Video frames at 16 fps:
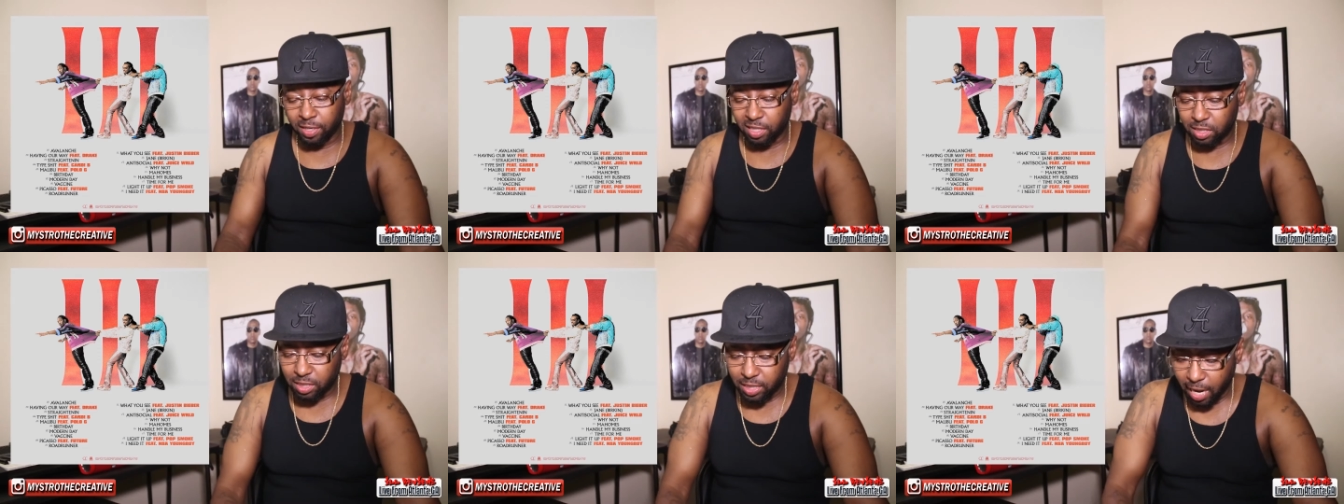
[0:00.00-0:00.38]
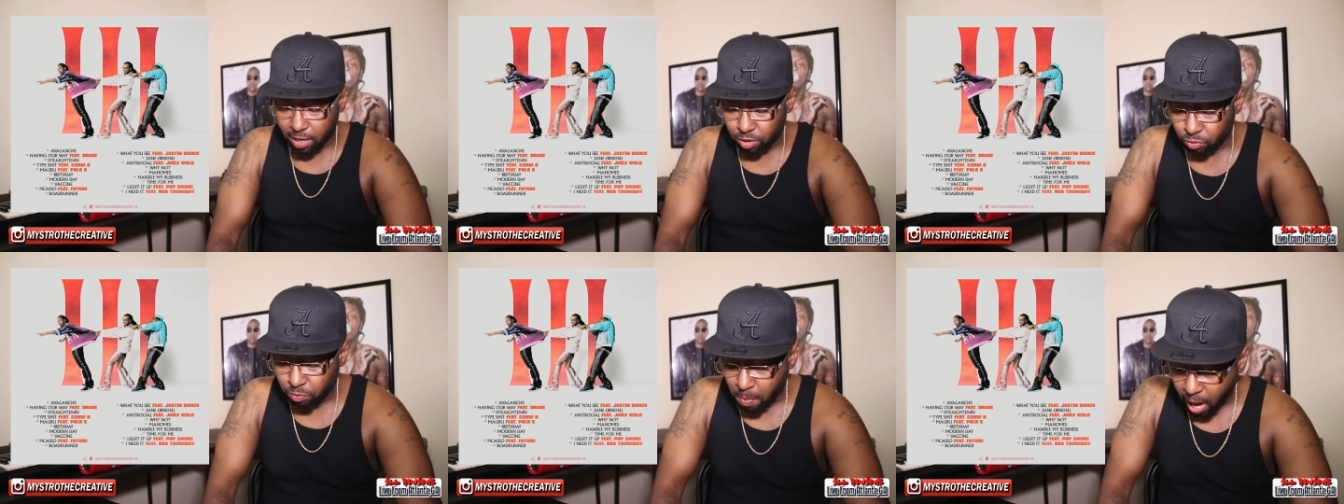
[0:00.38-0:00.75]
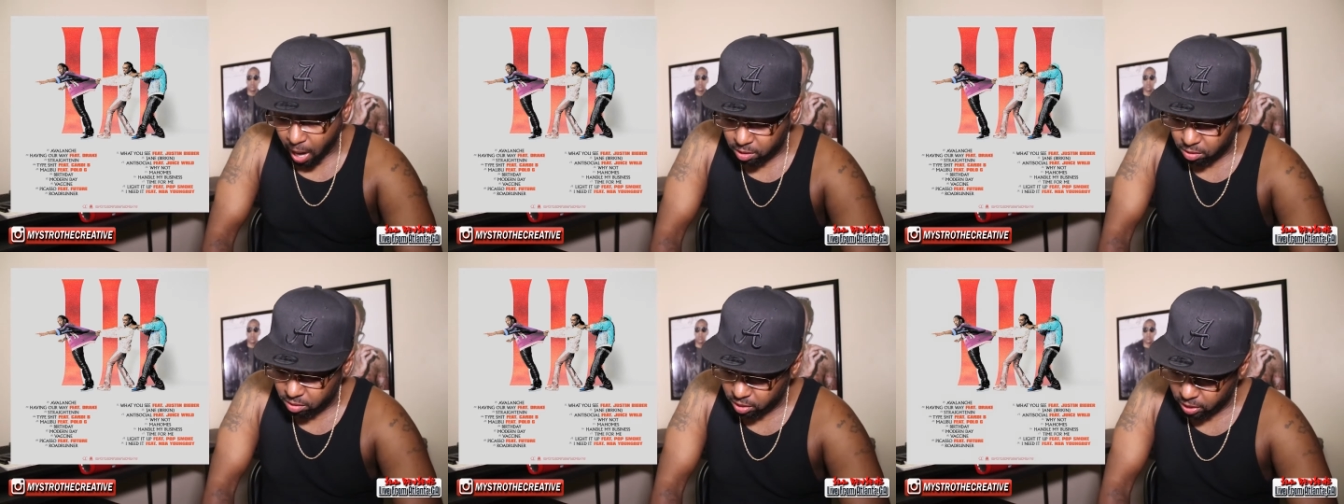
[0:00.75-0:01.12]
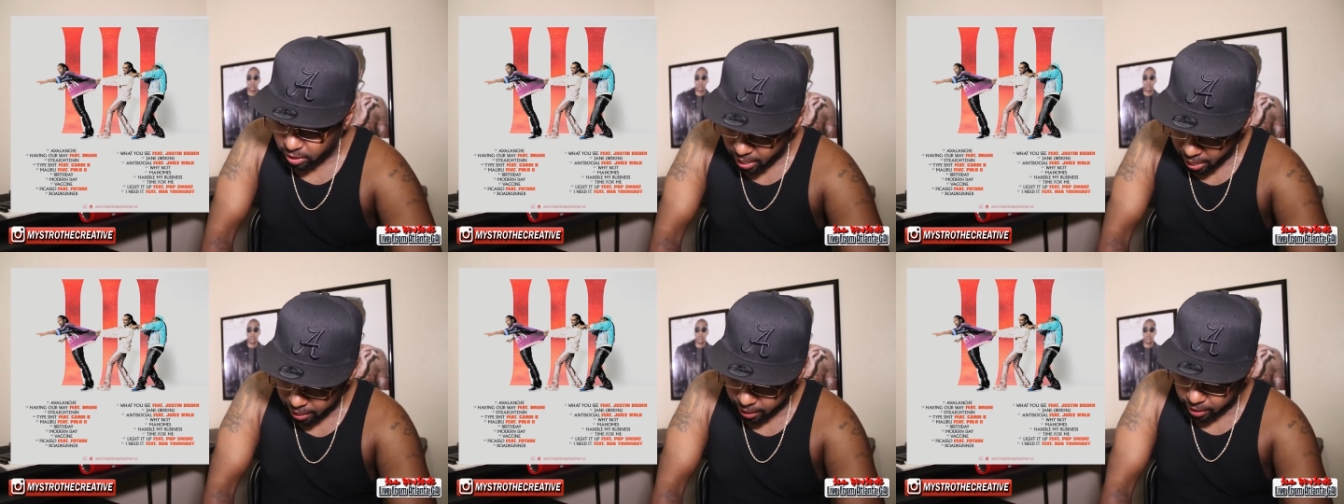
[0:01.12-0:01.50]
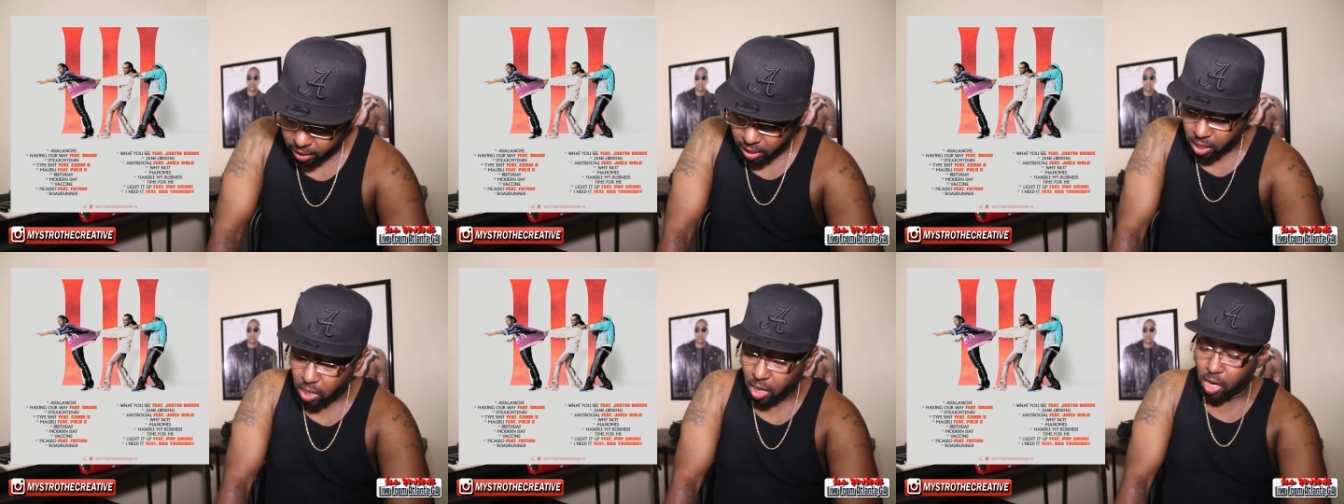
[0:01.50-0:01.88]
is titled Modern Day. Uh,
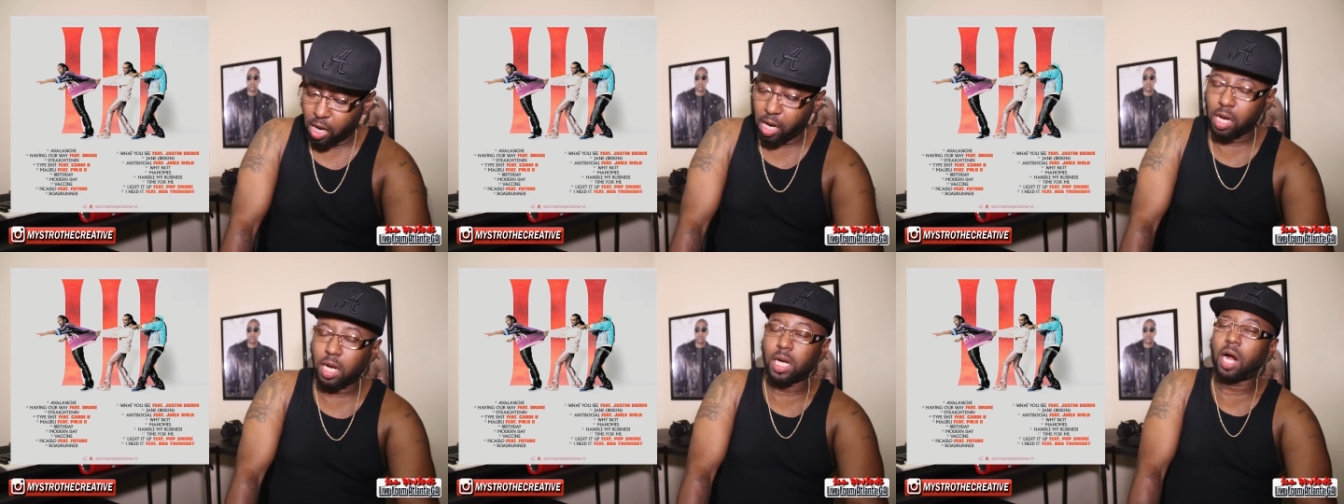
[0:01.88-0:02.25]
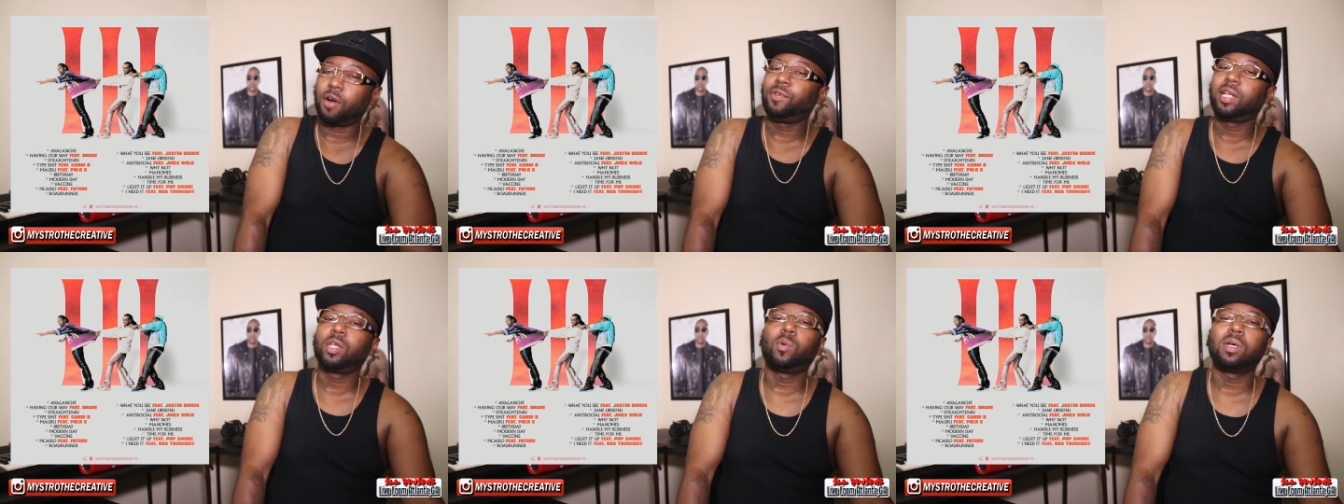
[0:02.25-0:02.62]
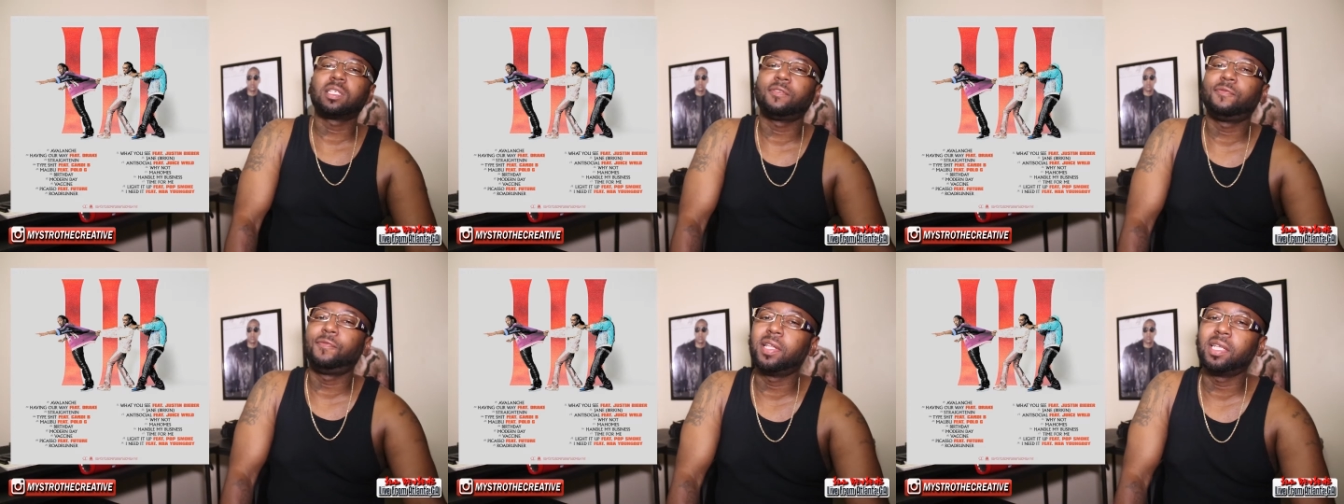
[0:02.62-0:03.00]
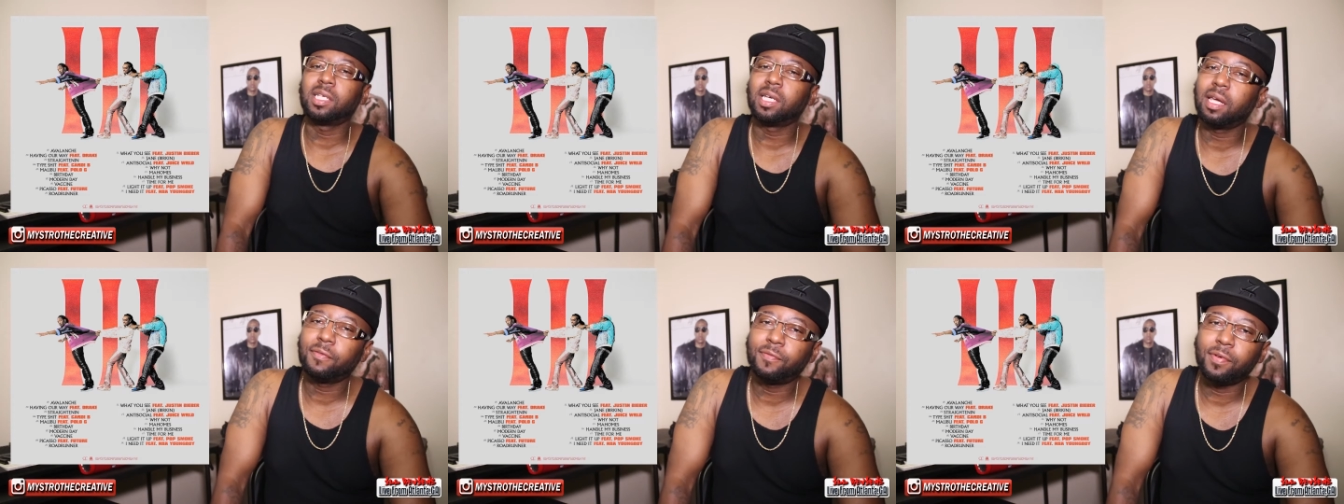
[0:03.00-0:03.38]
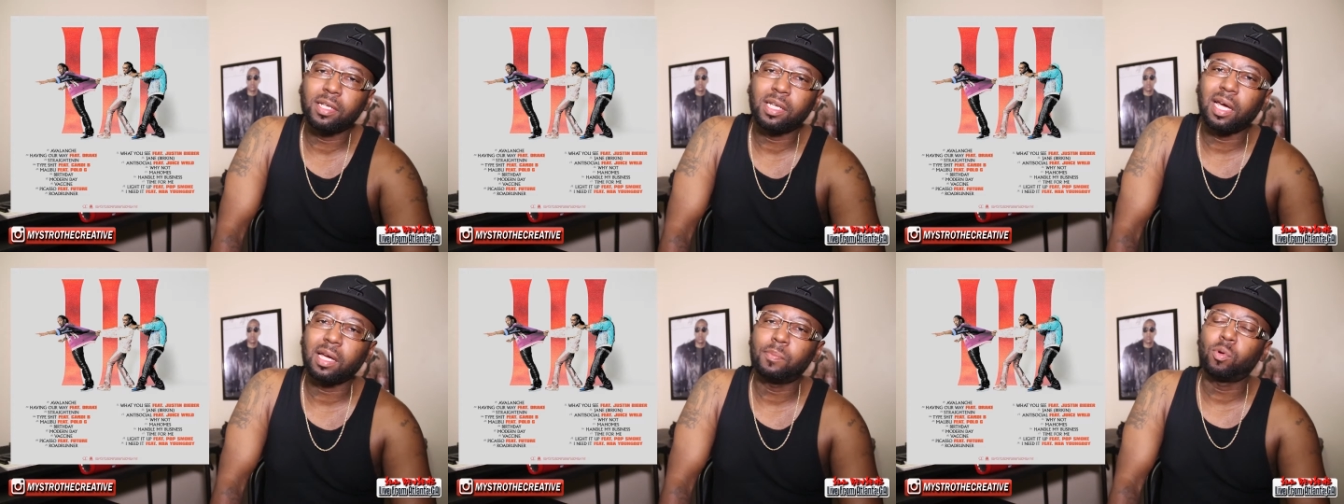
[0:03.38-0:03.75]
I really wasn't feeling that. Felt
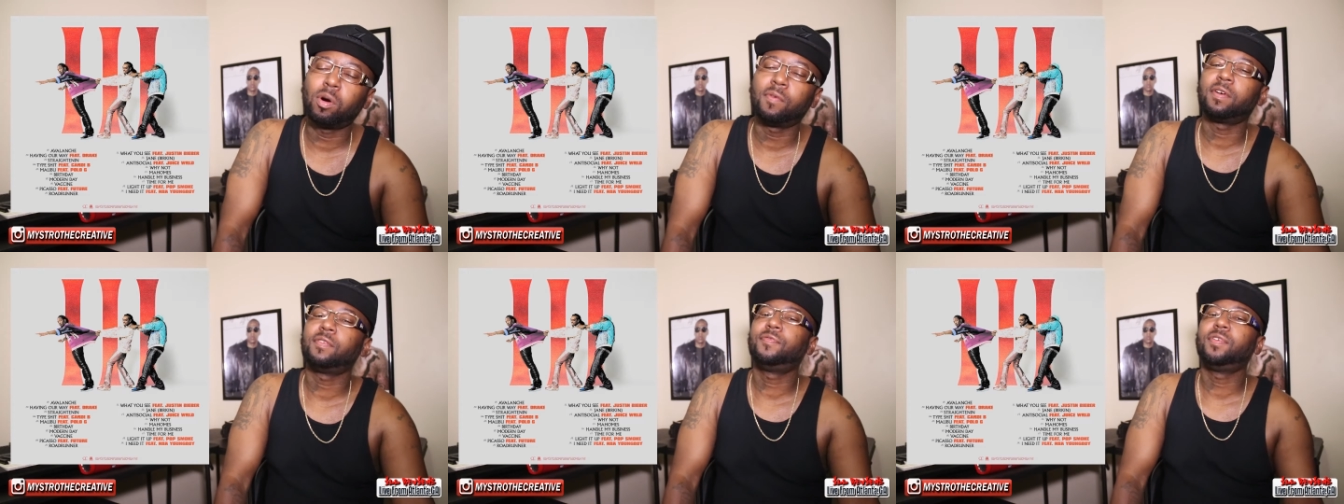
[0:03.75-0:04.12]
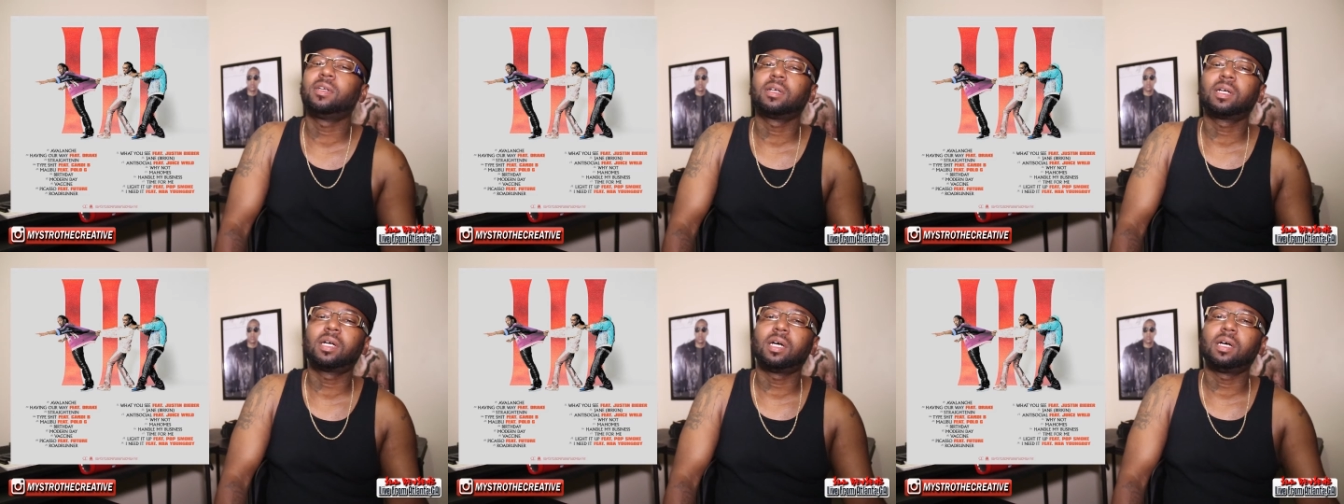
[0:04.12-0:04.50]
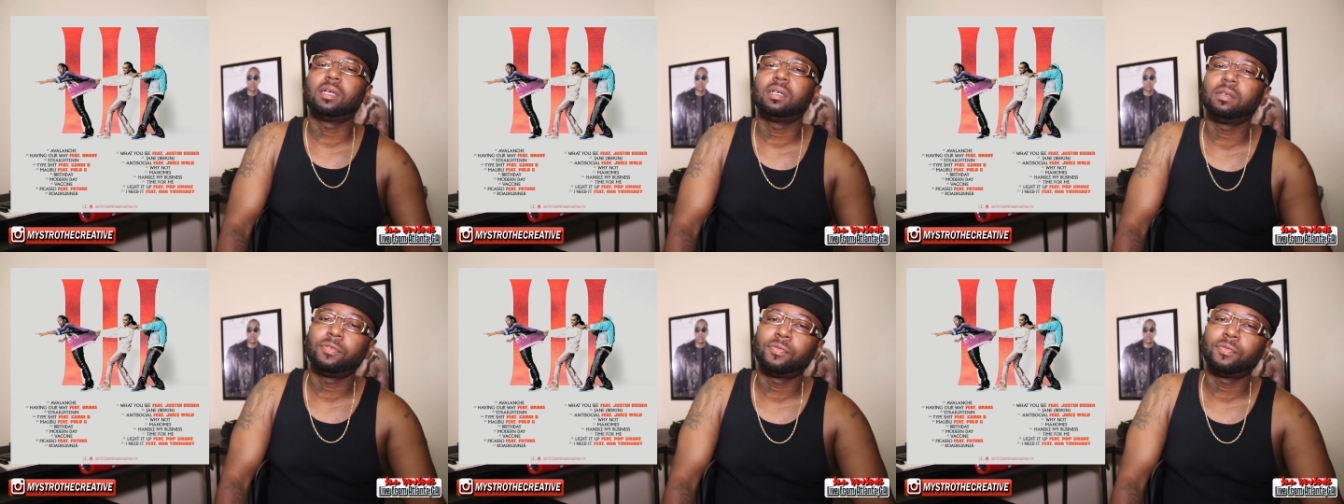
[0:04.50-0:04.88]
like more of a filler cut. You